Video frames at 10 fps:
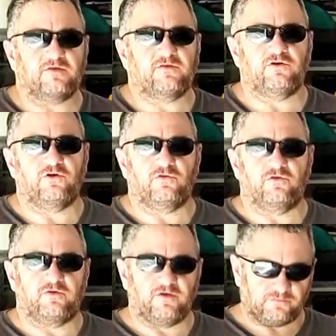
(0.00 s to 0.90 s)
I said, you go through
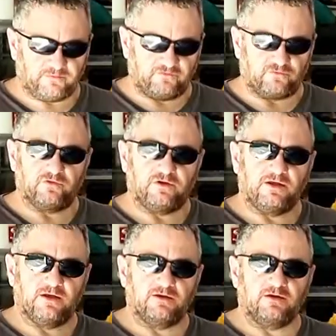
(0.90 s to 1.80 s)
the Teespring store, you
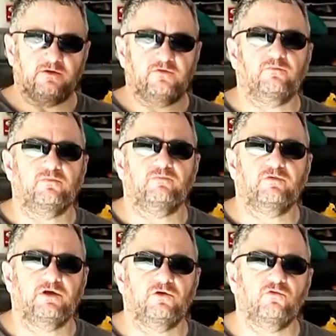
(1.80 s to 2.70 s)
get some
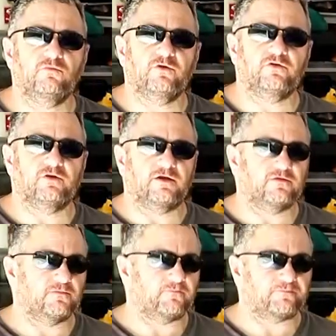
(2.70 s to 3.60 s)
pretty cool merchandise.
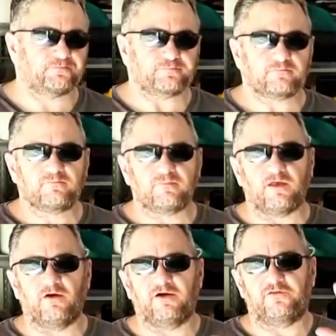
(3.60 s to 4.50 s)

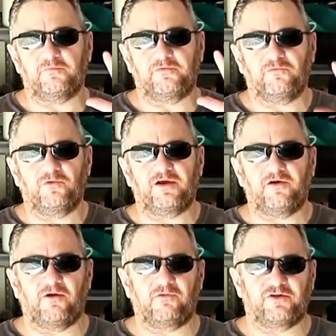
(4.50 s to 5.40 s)
Alright, so before I
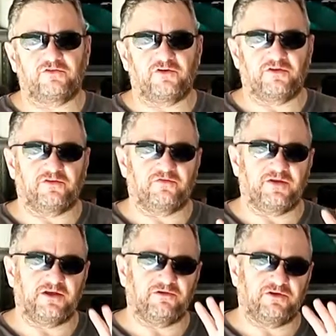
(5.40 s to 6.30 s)
go, I want to share this
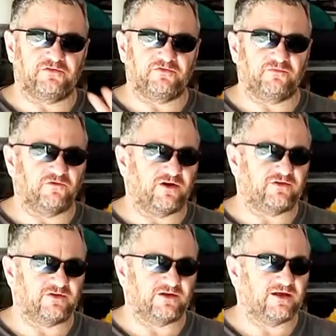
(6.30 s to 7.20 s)
video. It's from
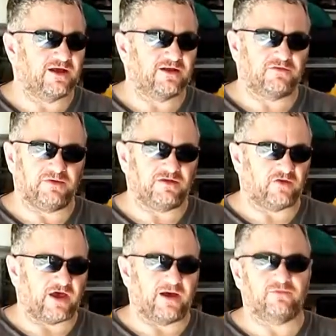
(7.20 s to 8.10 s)
Russia. To me, it's
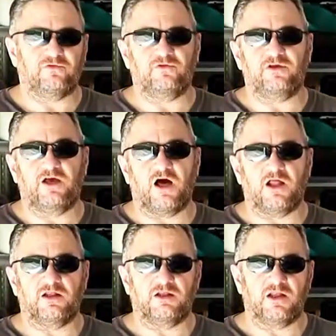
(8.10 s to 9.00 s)
absolutely
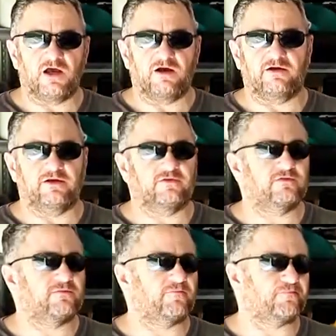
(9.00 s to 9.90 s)

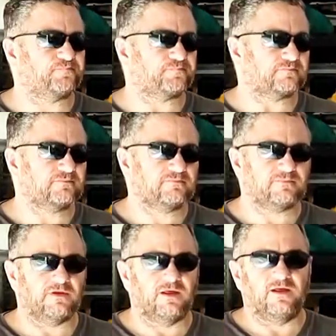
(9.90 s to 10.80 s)
hilarious.
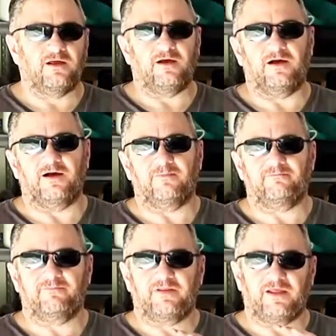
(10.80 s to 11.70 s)
Um,
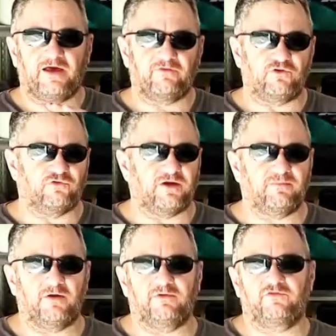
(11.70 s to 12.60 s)
they have a great
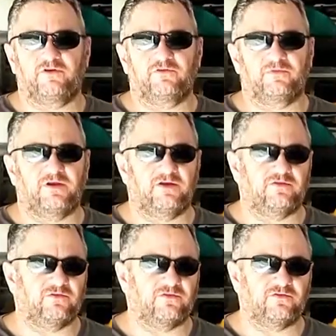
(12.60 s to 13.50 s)
public
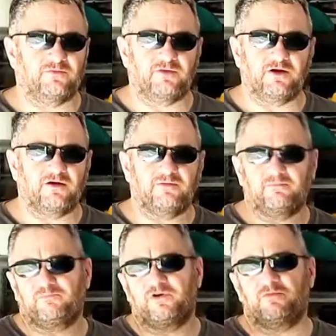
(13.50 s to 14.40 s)
transportation system there,
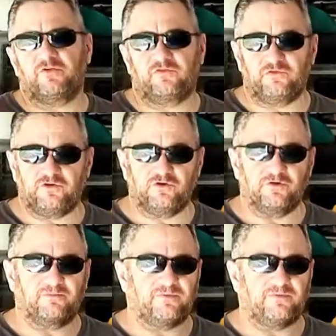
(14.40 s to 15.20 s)
and pretty much through Europe.